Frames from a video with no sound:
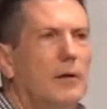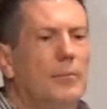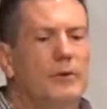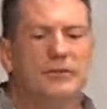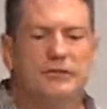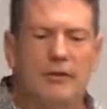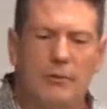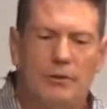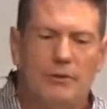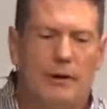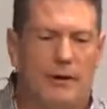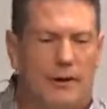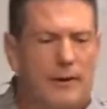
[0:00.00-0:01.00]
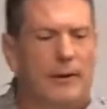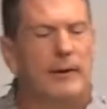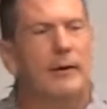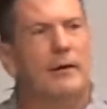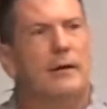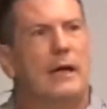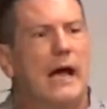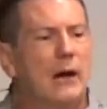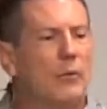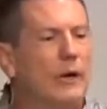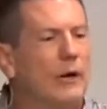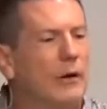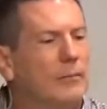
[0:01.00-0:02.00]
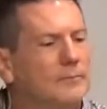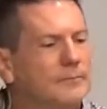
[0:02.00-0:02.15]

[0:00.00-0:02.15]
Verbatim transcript: But you say, well, Derik, how do we know?